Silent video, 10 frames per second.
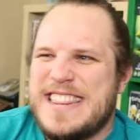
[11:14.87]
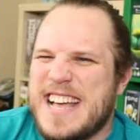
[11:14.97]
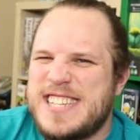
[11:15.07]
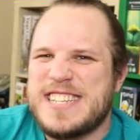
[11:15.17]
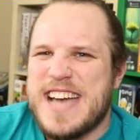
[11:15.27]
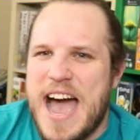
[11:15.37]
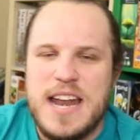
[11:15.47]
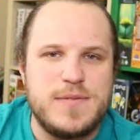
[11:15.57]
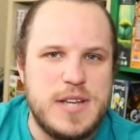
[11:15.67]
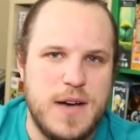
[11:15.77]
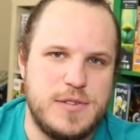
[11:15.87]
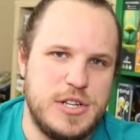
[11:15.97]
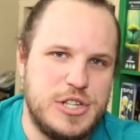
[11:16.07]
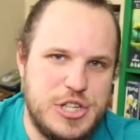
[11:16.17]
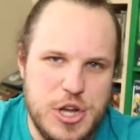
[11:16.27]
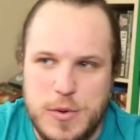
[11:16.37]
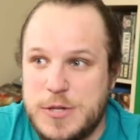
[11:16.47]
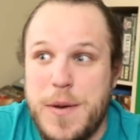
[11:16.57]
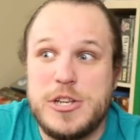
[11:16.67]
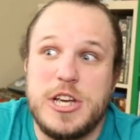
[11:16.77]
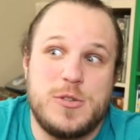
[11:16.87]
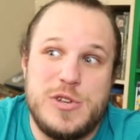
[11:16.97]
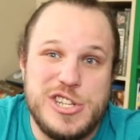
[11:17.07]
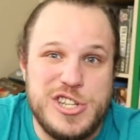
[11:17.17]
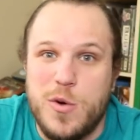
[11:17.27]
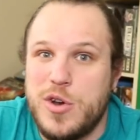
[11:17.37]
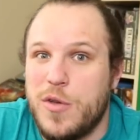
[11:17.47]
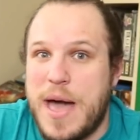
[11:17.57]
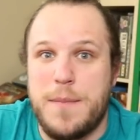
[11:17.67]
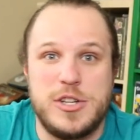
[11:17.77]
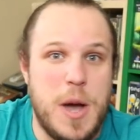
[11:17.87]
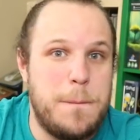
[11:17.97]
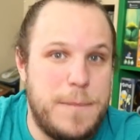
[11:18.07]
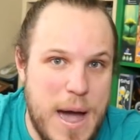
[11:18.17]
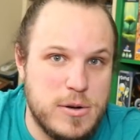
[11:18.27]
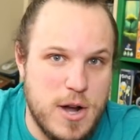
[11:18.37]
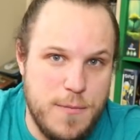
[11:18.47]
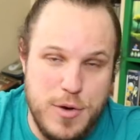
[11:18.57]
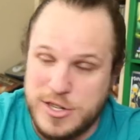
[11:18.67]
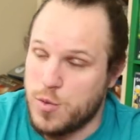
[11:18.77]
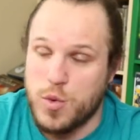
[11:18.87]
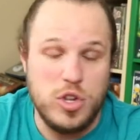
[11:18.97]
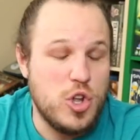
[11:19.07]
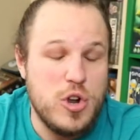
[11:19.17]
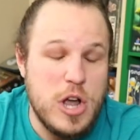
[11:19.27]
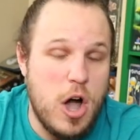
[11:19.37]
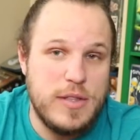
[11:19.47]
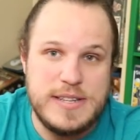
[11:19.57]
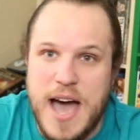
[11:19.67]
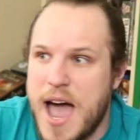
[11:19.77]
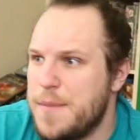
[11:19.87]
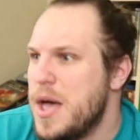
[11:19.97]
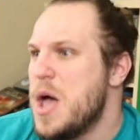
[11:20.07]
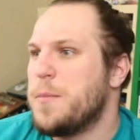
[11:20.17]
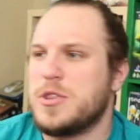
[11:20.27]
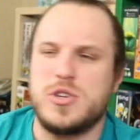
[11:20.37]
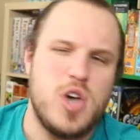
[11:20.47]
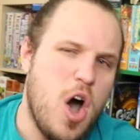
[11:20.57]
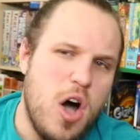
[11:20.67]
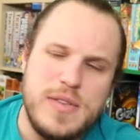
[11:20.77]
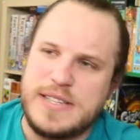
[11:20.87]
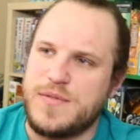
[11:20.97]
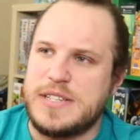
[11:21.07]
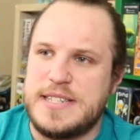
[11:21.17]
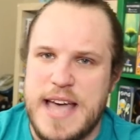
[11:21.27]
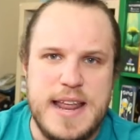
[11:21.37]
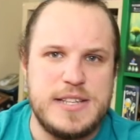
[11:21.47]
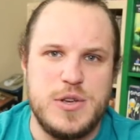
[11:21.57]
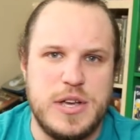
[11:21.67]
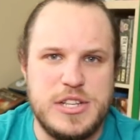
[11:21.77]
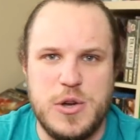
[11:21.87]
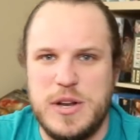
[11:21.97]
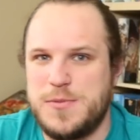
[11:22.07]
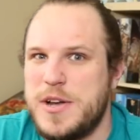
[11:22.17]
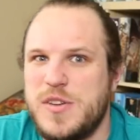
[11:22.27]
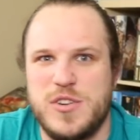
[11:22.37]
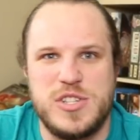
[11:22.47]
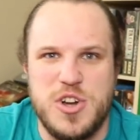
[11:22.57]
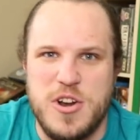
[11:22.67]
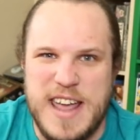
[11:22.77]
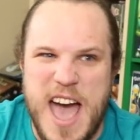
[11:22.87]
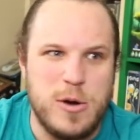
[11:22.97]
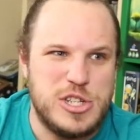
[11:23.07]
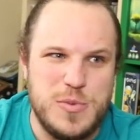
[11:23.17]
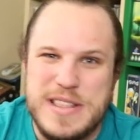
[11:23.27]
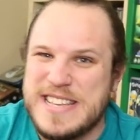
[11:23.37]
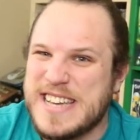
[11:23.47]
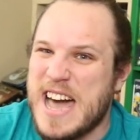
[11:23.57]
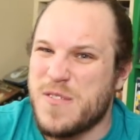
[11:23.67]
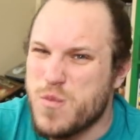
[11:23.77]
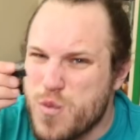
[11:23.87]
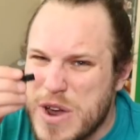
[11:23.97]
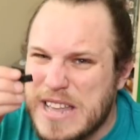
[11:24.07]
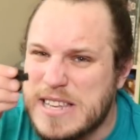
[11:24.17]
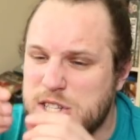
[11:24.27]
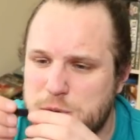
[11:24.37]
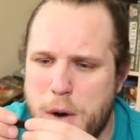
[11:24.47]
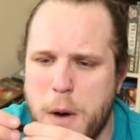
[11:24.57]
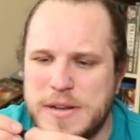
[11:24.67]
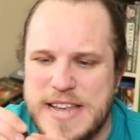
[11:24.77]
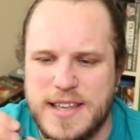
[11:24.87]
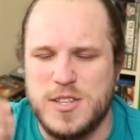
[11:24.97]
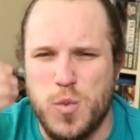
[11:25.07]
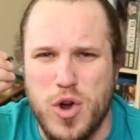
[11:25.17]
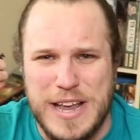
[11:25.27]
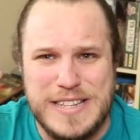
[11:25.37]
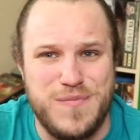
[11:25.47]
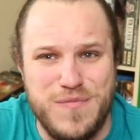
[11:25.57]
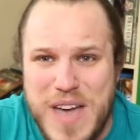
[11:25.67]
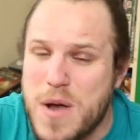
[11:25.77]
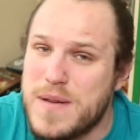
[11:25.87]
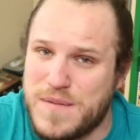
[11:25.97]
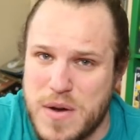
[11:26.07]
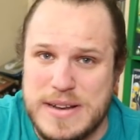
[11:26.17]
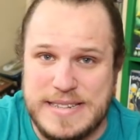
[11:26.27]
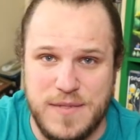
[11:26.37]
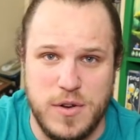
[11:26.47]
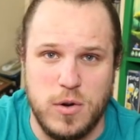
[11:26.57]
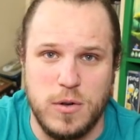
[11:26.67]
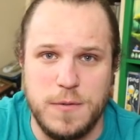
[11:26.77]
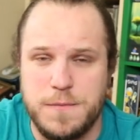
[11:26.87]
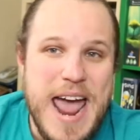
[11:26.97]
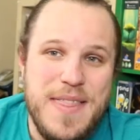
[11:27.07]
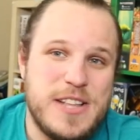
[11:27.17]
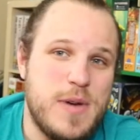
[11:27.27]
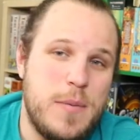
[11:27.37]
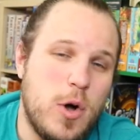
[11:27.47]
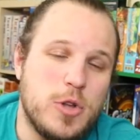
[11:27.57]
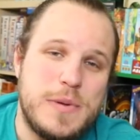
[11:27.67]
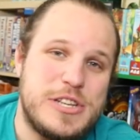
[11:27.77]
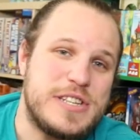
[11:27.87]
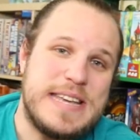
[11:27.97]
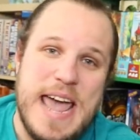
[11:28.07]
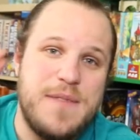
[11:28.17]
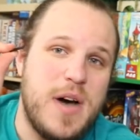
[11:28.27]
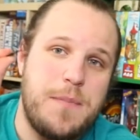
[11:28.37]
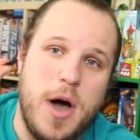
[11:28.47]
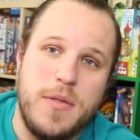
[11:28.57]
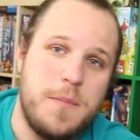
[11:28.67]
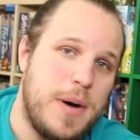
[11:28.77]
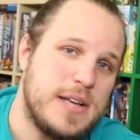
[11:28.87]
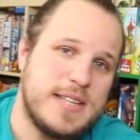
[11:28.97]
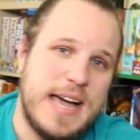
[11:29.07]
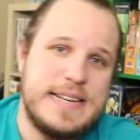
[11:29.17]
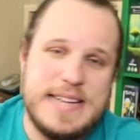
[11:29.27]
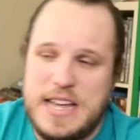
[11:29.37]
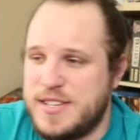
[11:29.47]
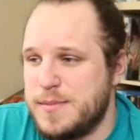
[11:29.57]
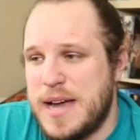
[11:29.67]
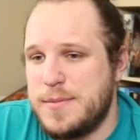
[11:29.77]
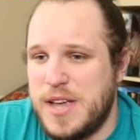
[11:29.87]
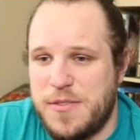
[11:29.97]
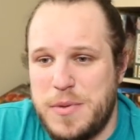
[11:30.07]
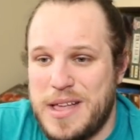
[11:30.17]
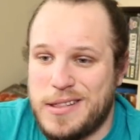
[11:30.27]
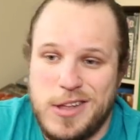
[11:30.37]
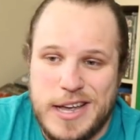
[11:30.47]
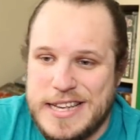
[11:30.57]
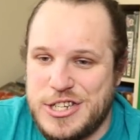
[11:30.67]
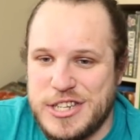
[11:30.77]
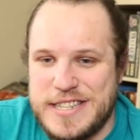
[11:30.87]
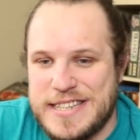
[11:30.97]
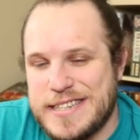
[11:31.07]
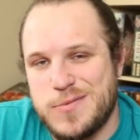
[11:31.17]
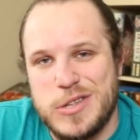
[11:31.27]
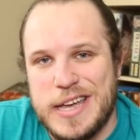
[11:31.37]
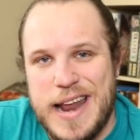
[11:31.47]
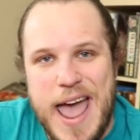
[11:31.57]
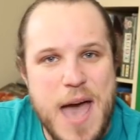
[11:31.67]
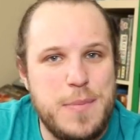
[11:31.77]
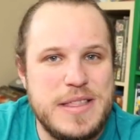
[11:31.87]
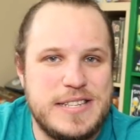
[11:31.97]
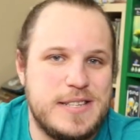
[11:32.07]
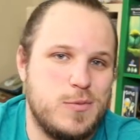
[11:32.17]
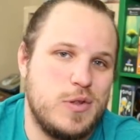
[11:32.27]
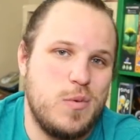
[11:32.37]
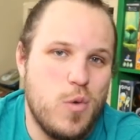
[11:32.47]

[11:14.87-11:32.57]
that's just kind of tough to do, especially because we just don't know that much about our printer. We're learning all the time, but there's all these different settings you can do, and especially if you're starting out, doing this kind of really small, meticulous work is very, very difficult. And that's why we ultimately just gave up on the puzzle idea. Sometimes you have to be like, look, it's just this isn't really going to happen. This isn't really